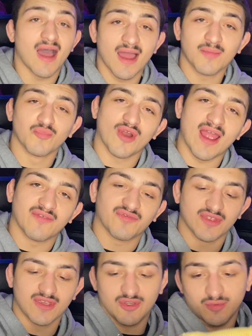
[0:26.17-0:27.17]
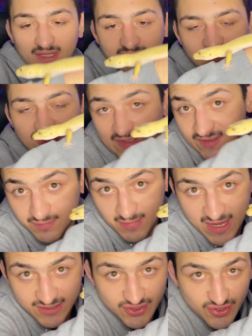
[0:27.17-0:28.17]
I'm Raph the Human, this is
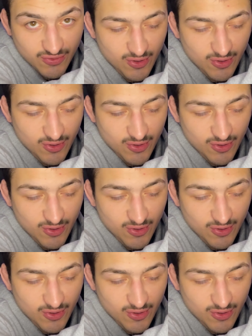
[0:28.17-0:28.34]
Master